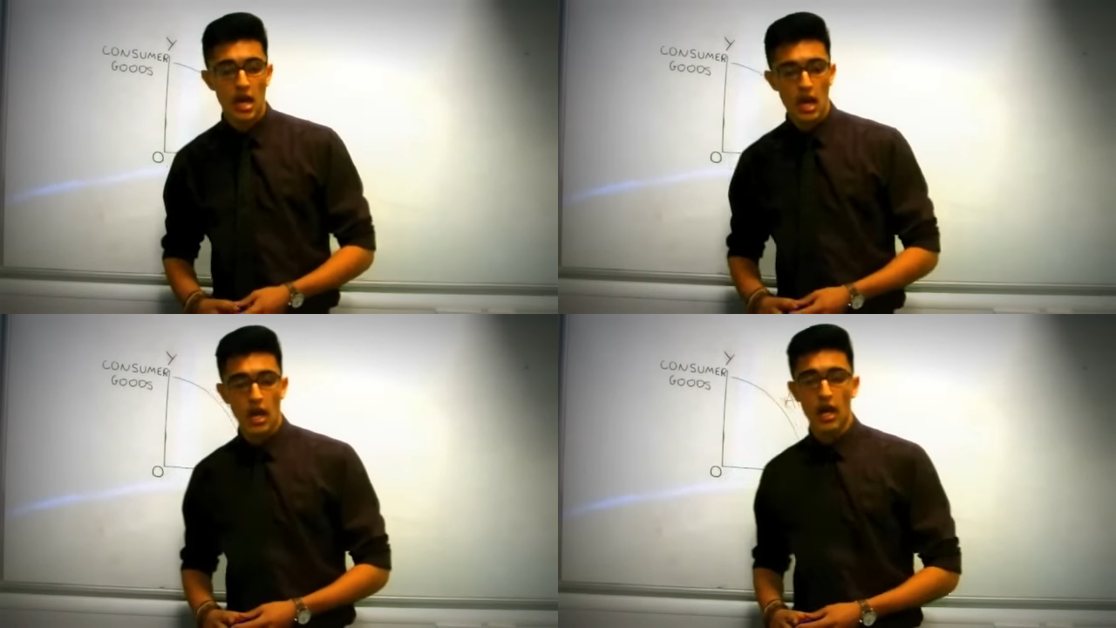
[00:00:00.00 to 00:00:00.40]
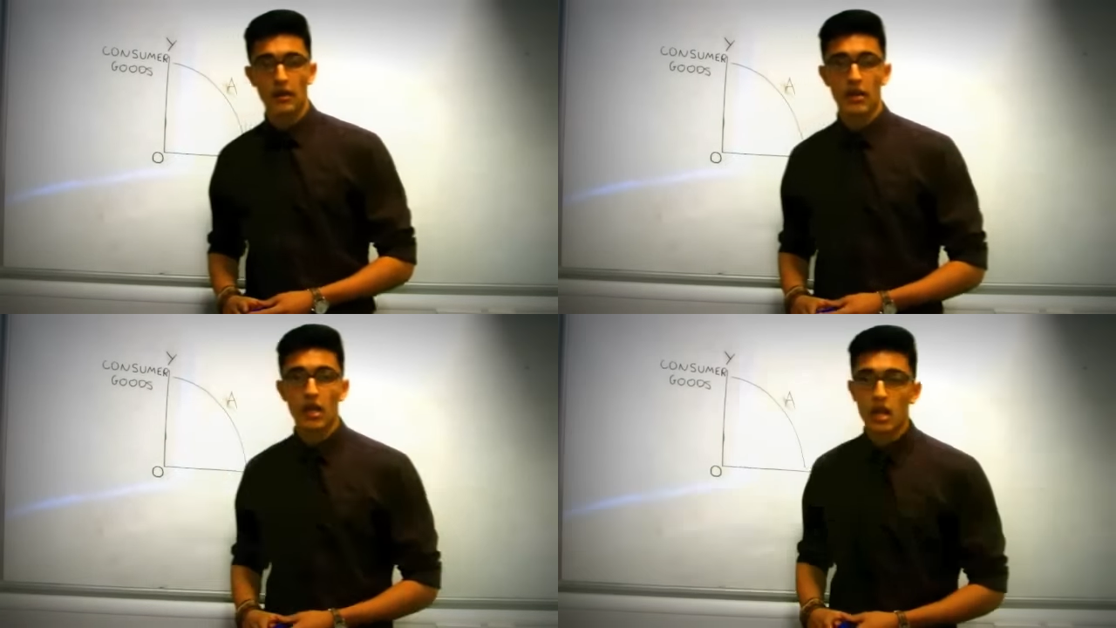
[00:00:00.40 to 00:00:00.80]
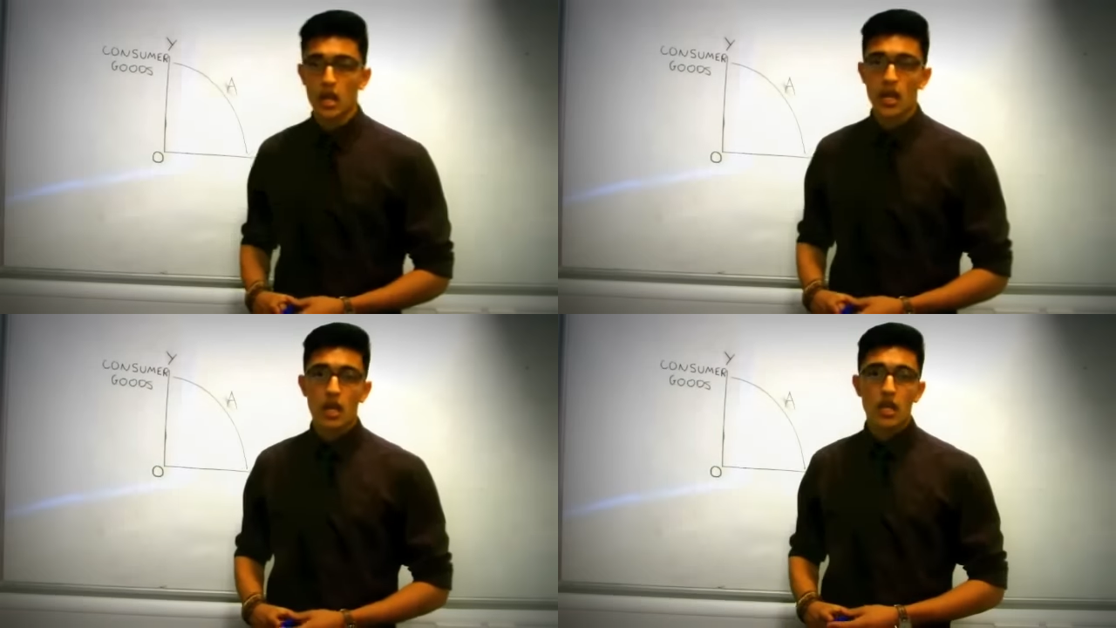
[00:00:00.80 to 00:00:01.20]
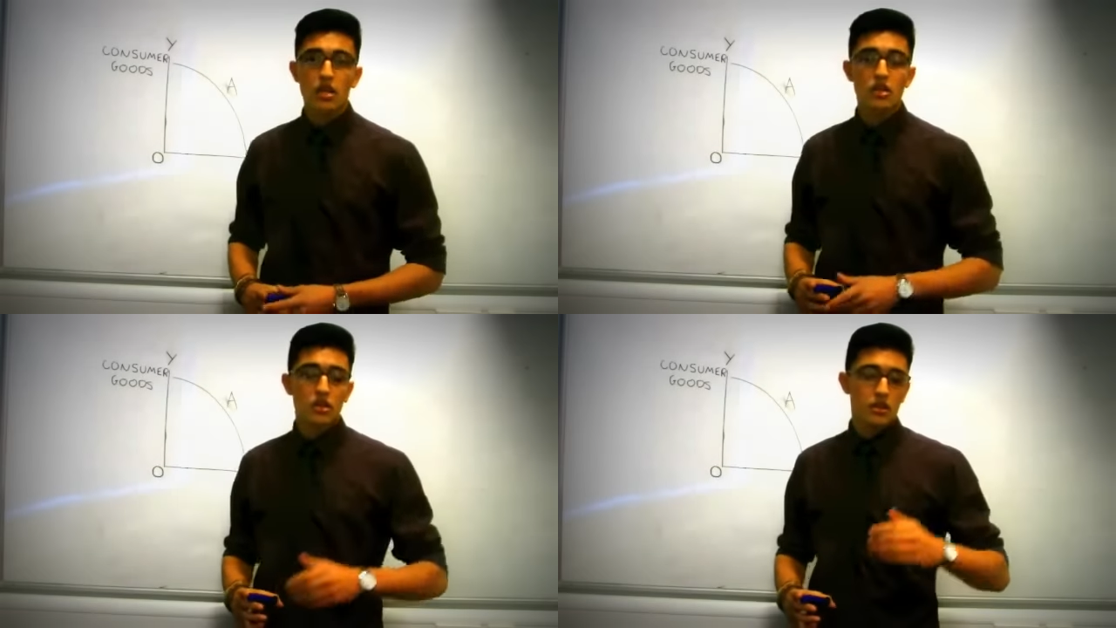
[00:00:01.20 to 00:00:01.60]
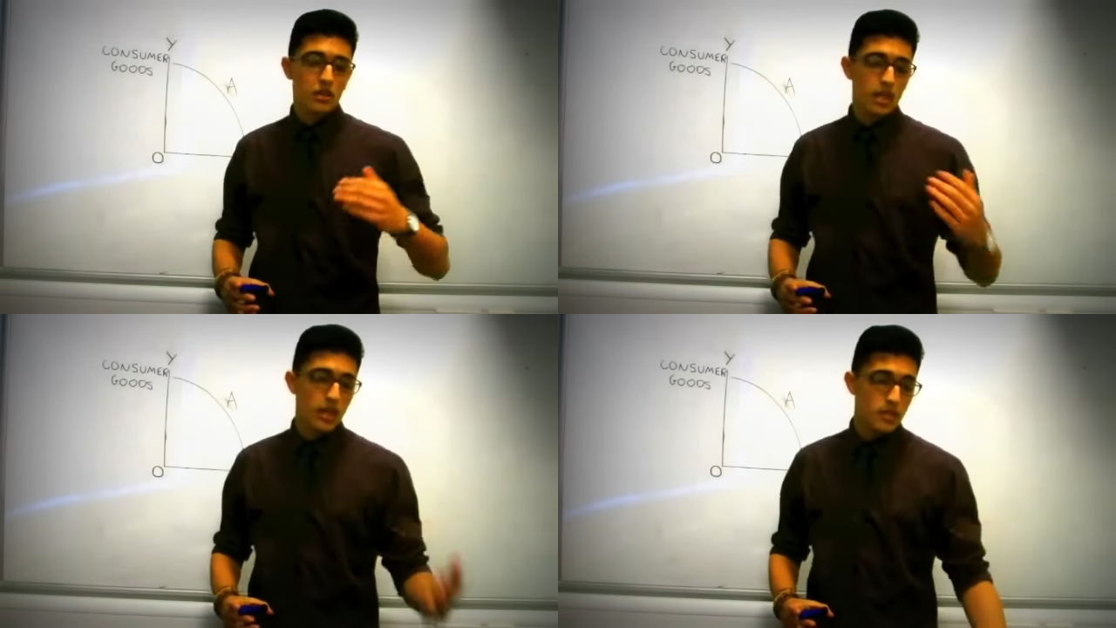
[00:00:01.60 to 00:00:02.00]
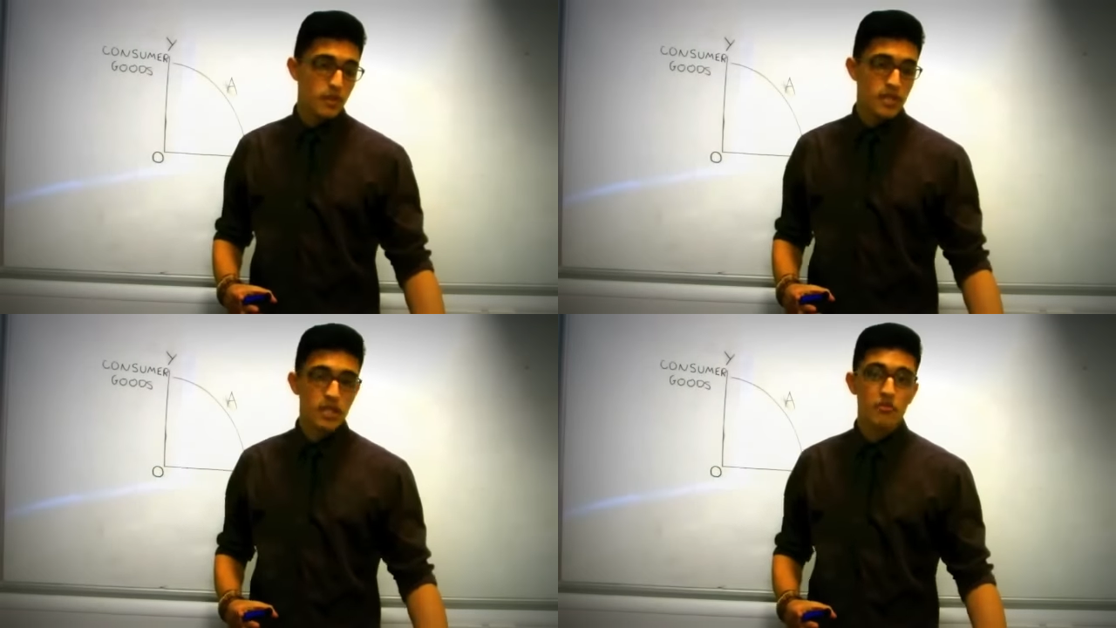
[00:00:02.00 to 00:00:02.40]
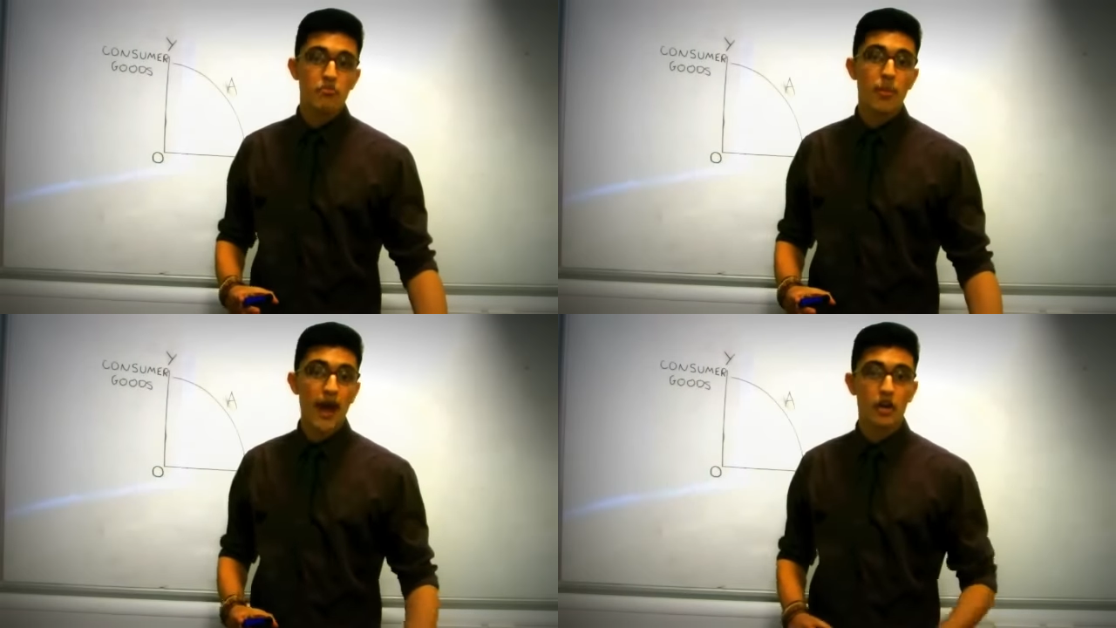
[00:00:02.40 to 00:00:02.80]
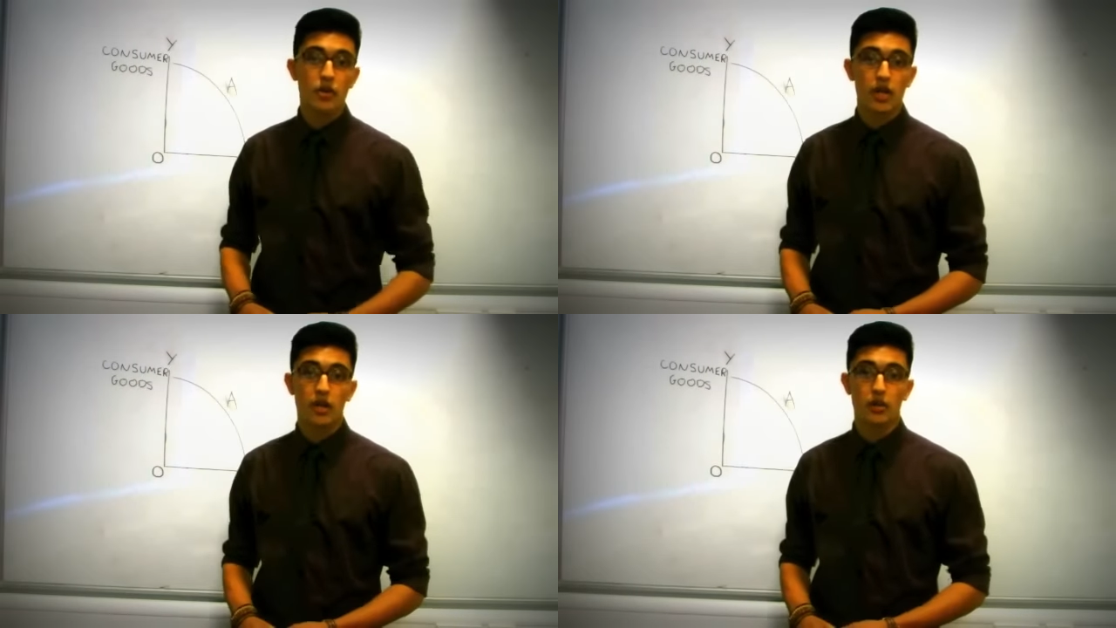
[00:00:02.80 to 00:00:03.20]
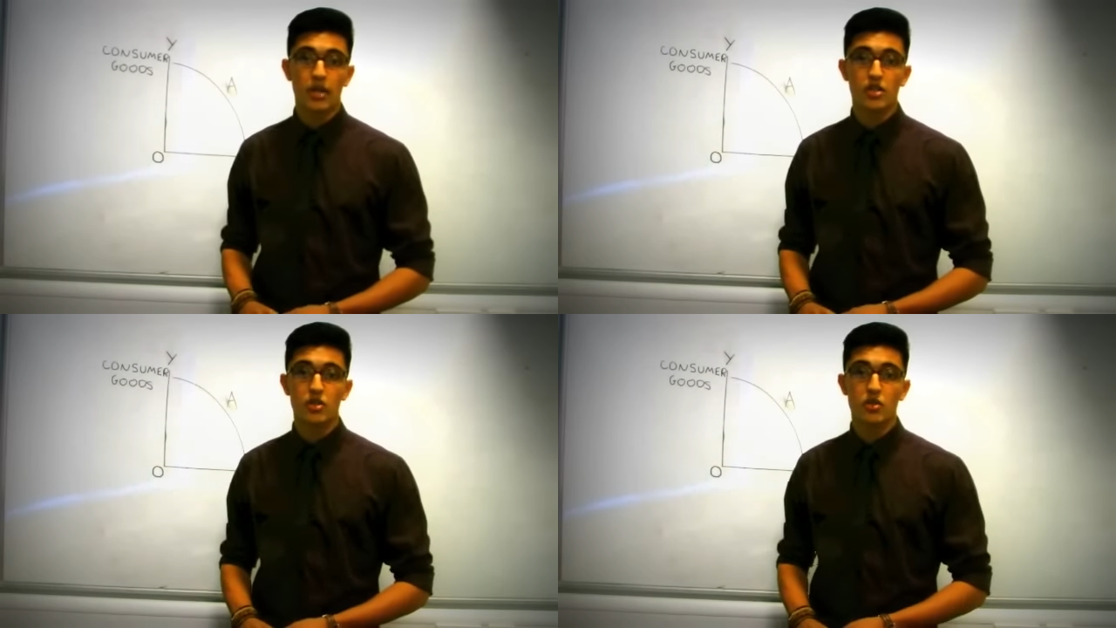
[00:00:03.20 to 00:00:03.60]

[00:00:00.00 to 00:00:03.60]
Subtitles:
And then it splits into macroeconomics,